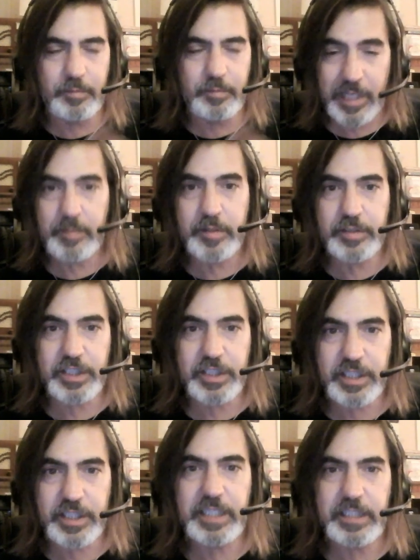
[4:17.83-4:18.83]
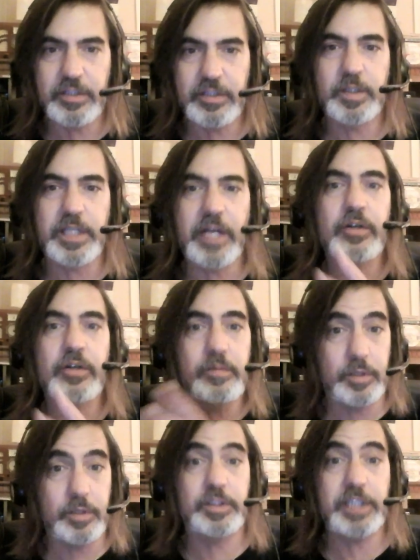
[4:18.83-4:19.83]
being a musician, he deals with other
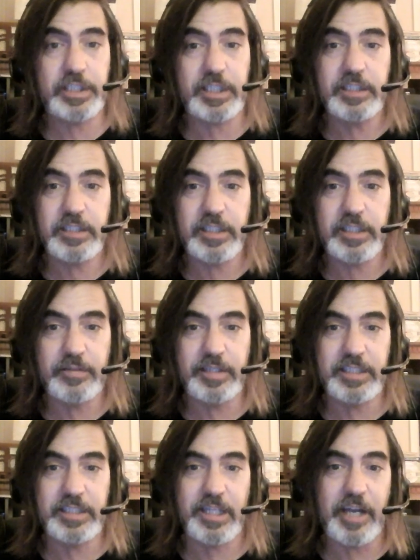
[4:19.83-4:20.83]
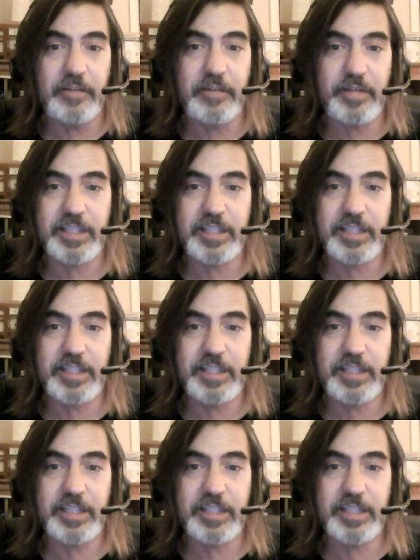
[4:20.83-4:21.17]
musicians that are in his life,